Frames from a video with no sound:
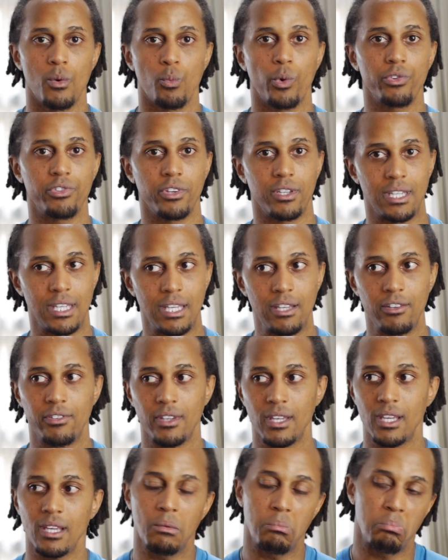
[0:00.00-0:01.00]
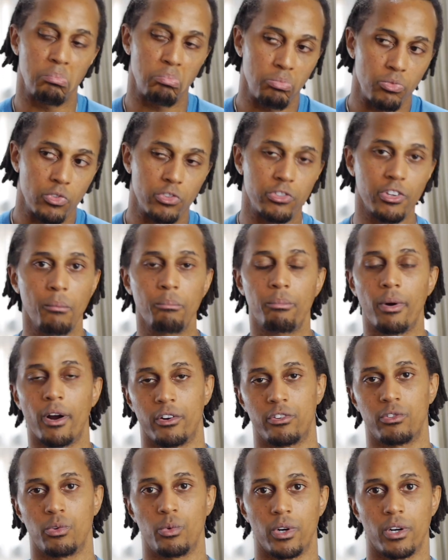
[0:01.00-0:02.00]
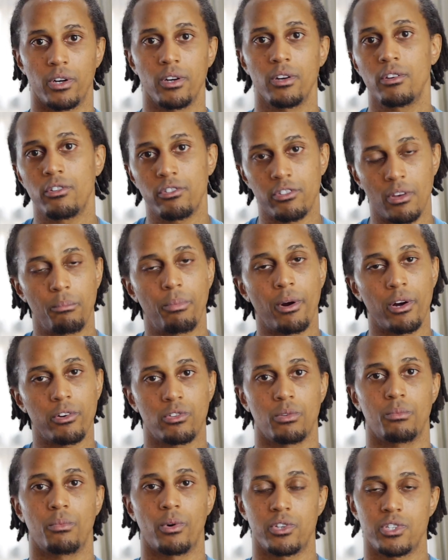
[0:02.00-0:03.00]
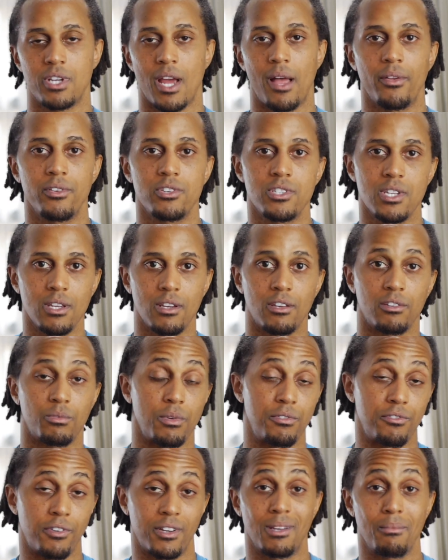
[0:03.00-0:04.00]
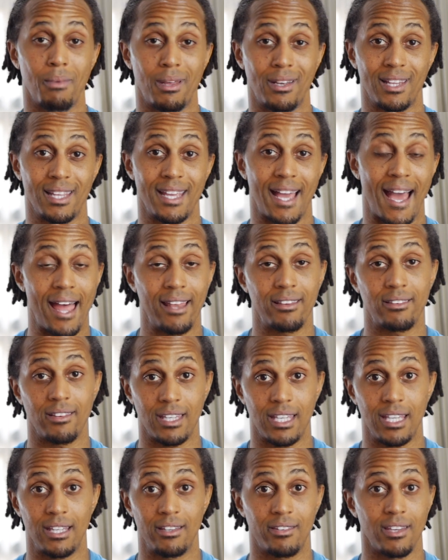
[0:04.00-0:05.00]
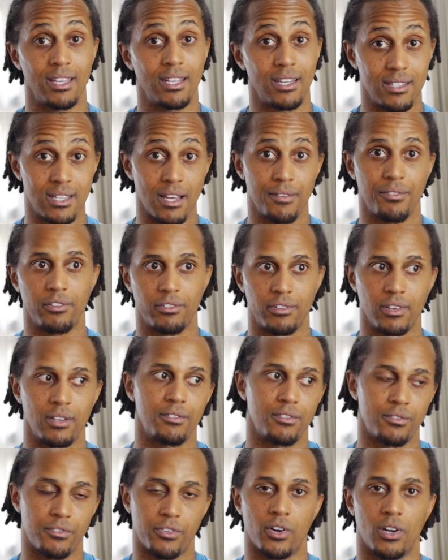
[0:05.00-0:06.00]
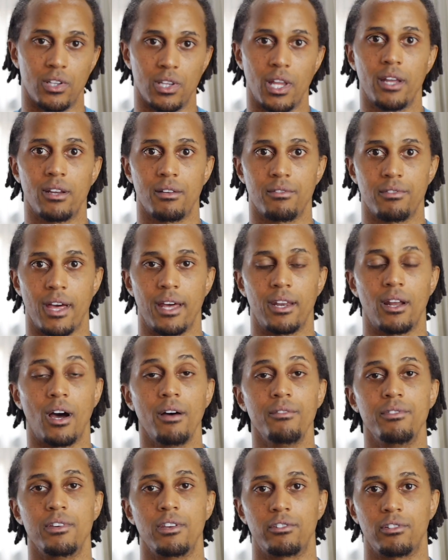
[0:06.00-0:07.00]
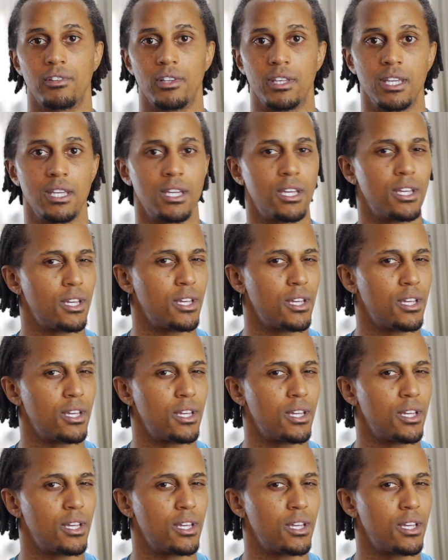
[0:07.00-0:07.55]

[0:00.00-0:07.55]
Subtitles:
Was it easy? Some parts were. Some parts were more challenging because we fundamentally had to eat in a deficit for a lot of that, obviously.